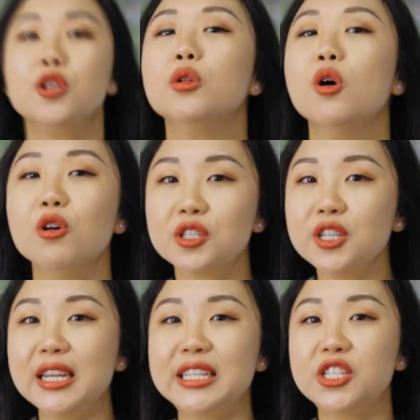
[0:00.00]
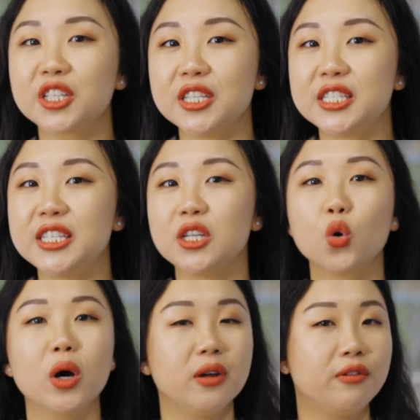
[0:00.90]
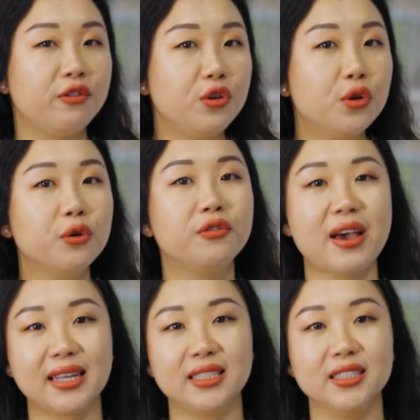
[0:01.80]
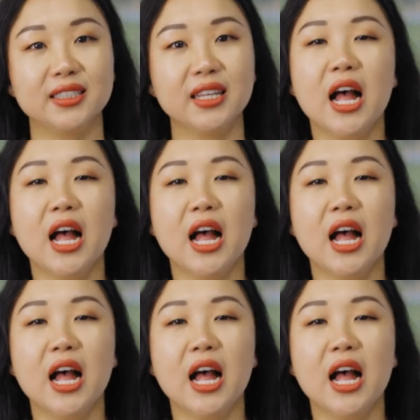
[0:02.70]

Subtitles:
You'll also need to consider quite a few factors,